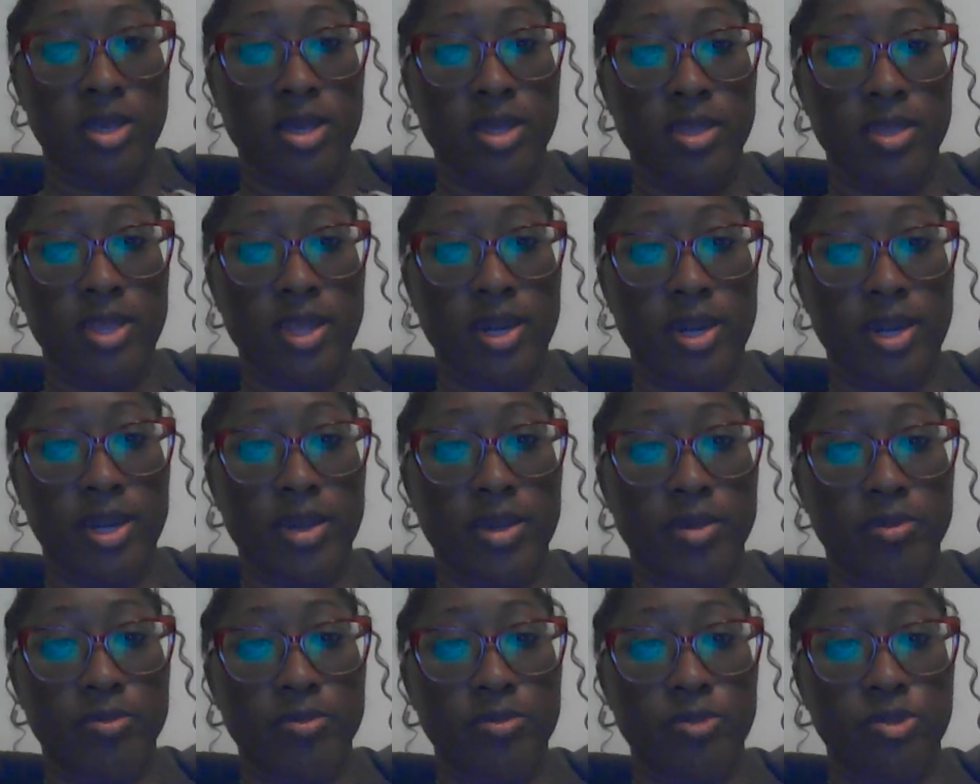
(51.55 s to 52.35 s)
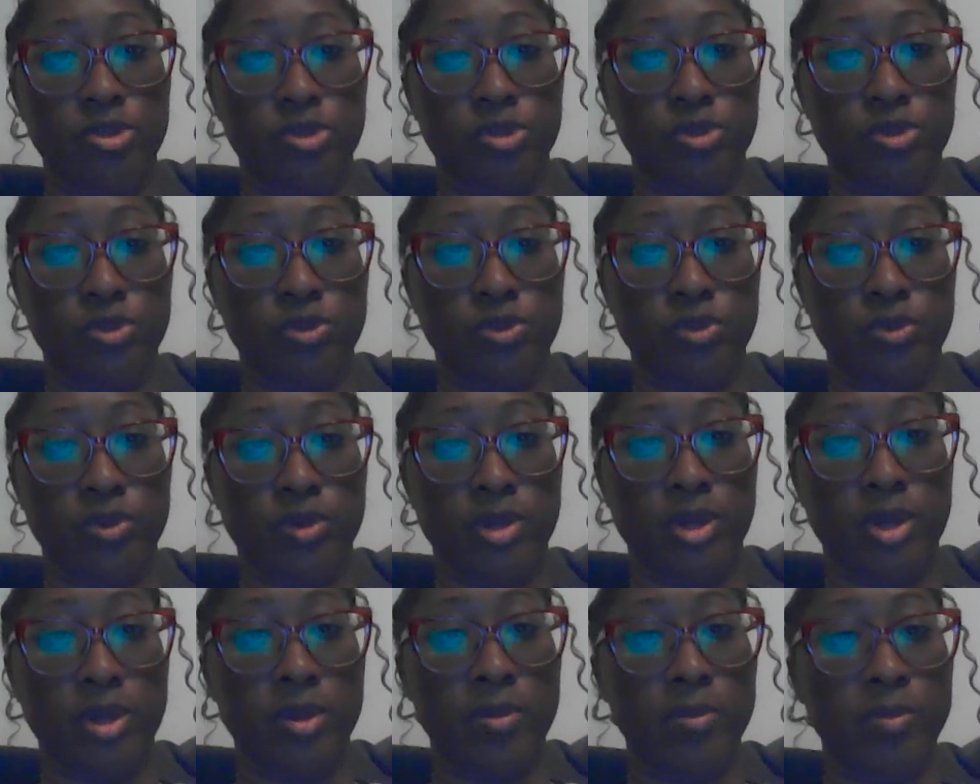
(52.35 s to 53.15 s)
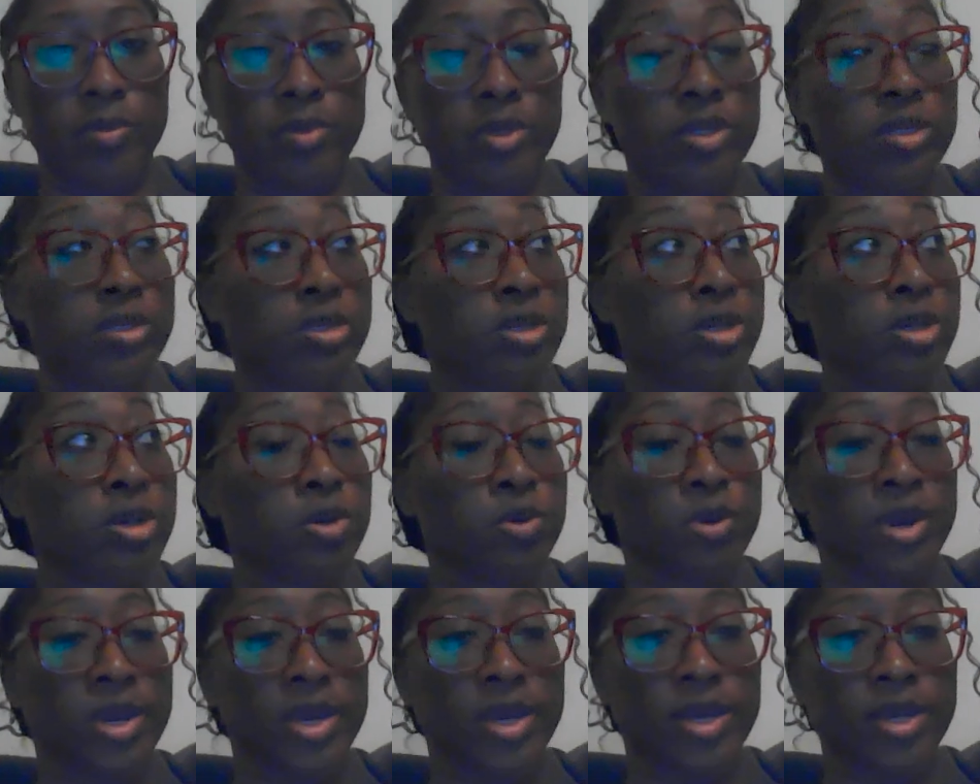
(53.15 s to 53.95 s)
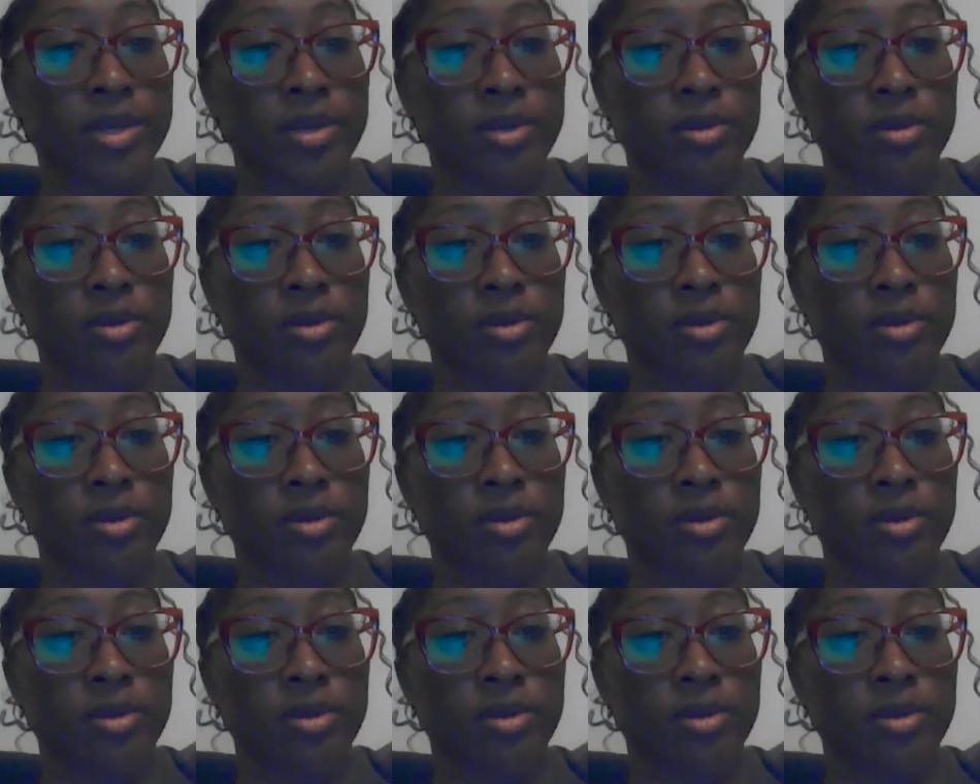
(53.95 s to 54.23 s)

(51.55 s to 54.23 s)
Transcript: that help to ameliorate